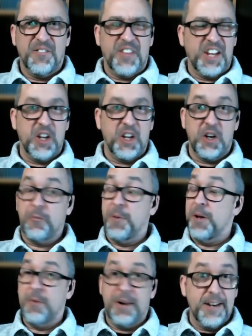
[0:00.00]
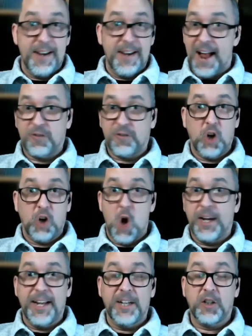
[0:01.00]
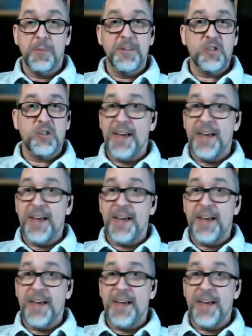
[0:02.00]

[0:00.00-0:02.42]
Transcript: They could have been written after long increments.